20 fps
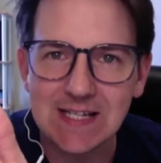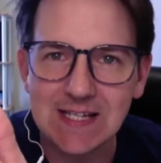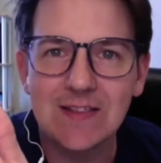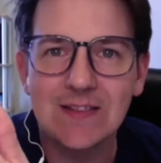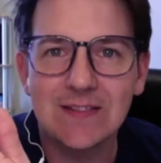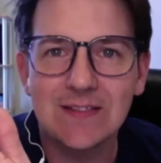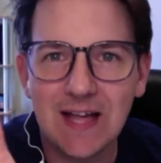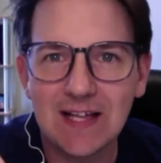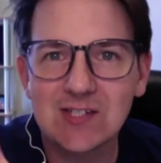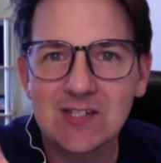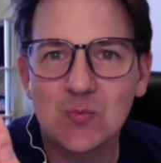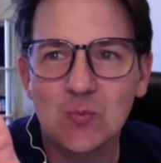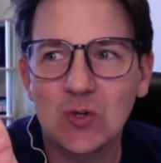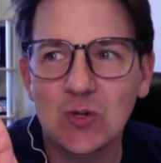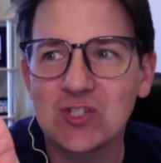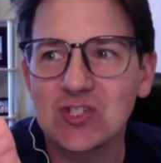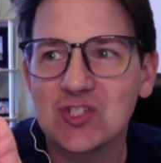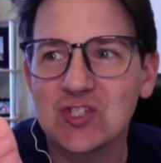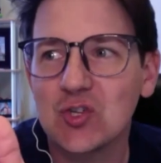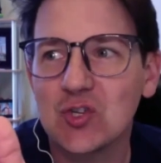That's
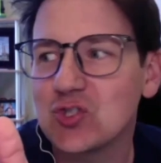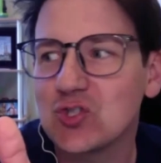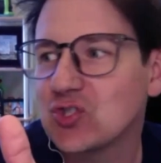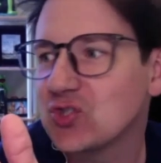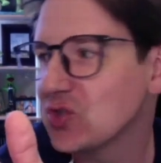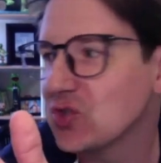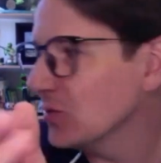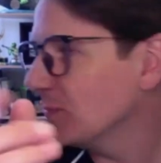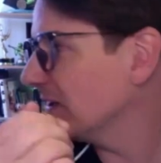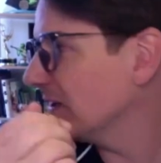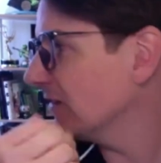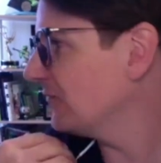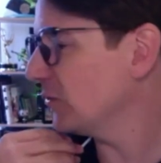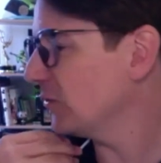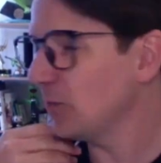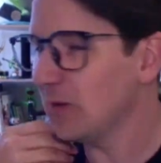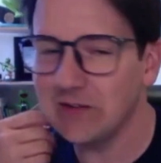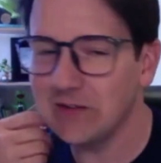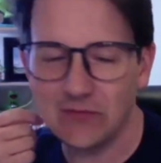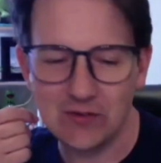what's so stupid. If you
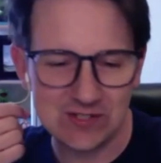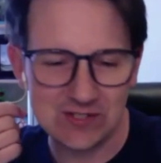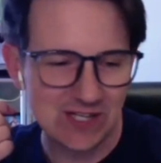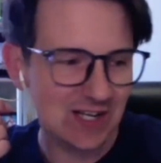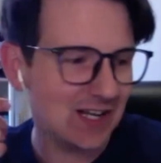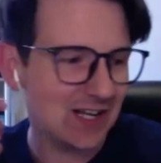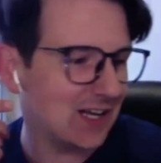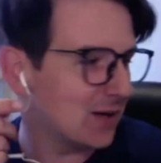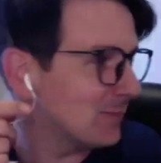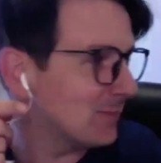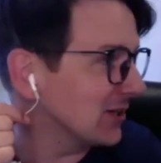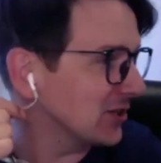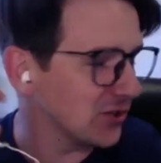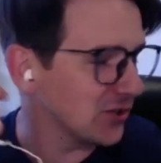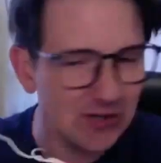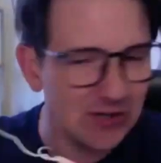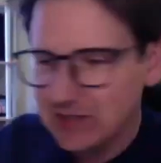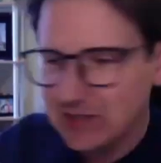wait for a second, I got a picture right here.